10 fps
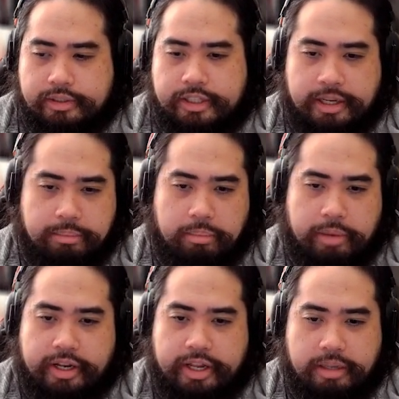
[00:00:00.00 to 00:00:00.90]
then
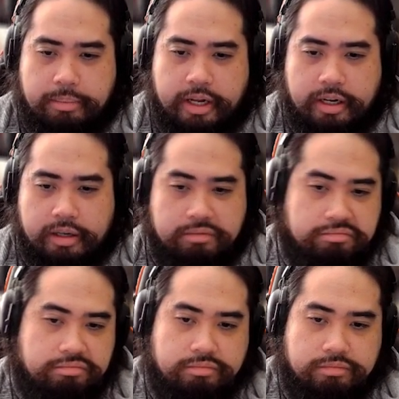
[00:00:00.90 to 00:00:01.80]
Monday, depending,
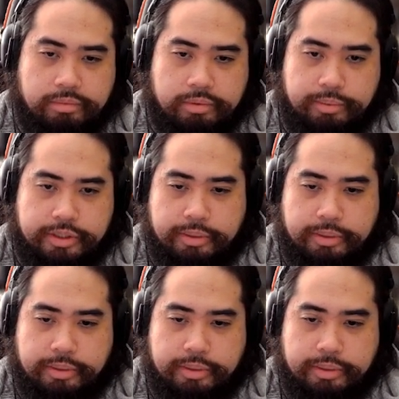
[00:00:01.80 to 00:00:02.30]
we'll see what